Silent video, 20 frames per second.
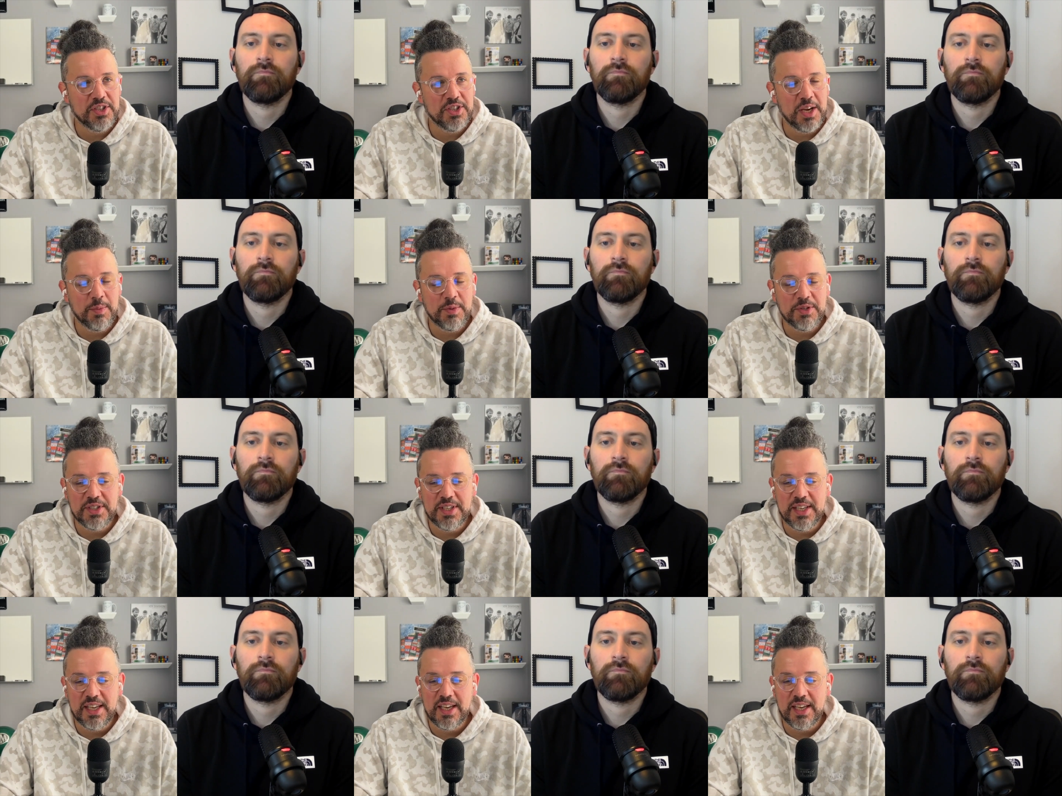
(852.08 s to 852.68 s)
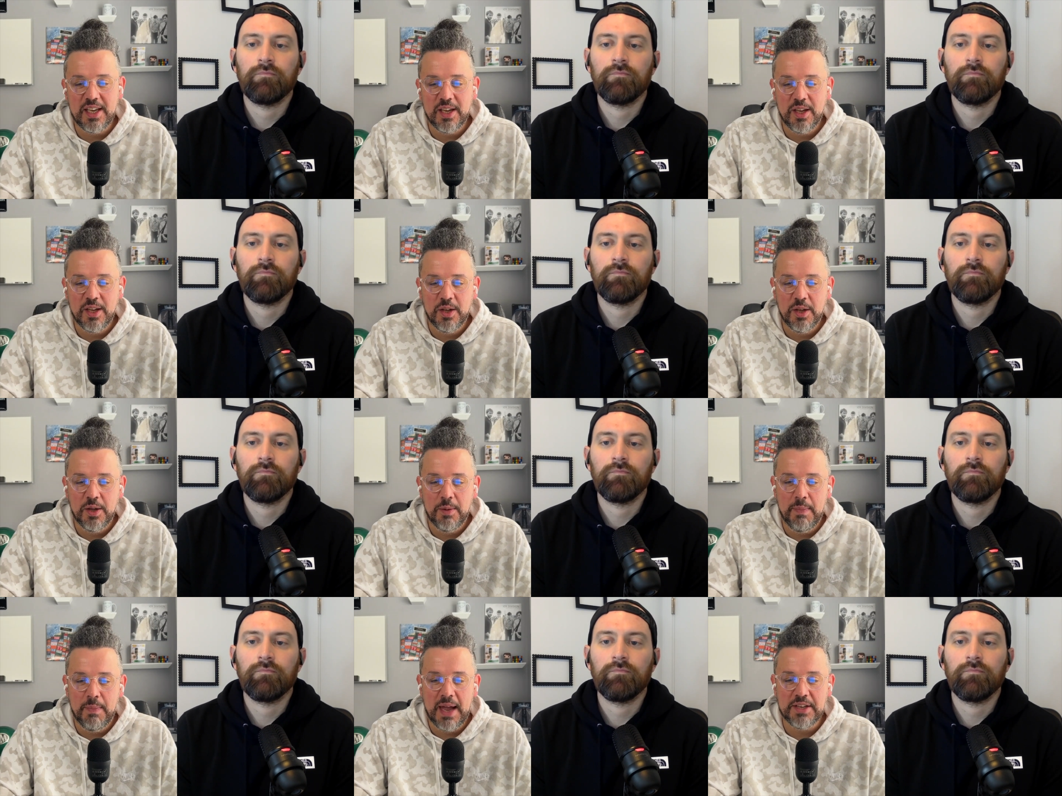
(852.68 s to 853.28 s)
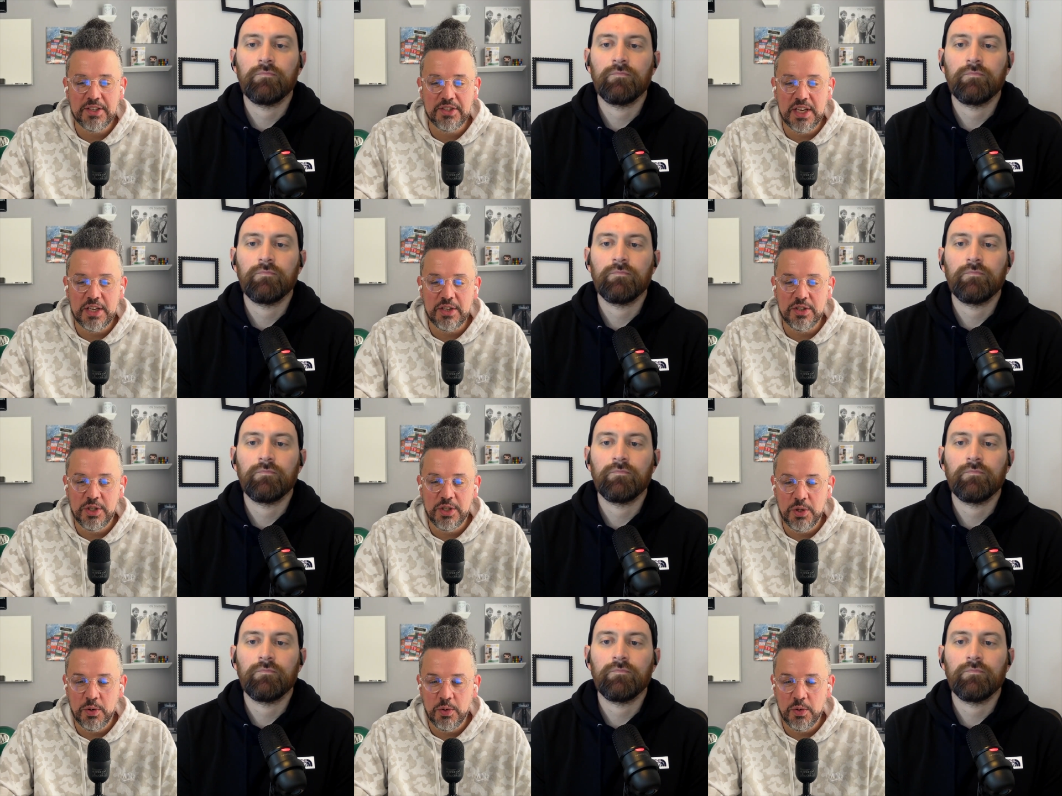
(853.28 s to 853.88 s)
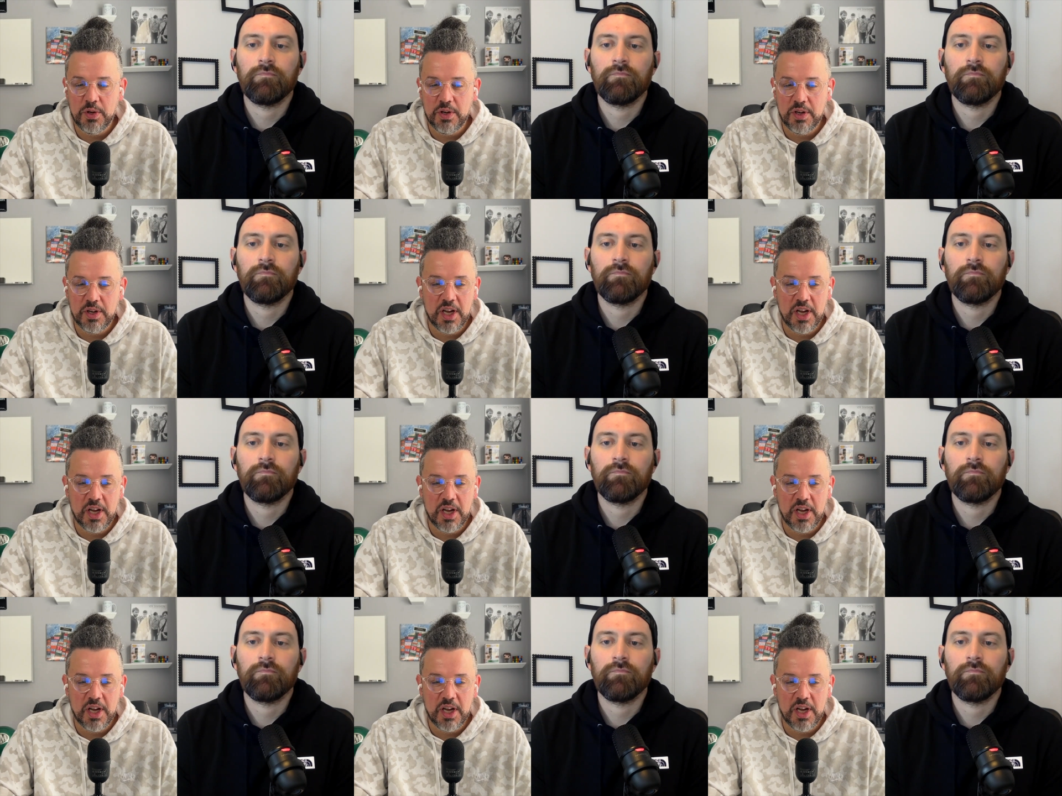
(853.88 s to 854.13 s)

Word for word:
Speaker 1: Champions League match day two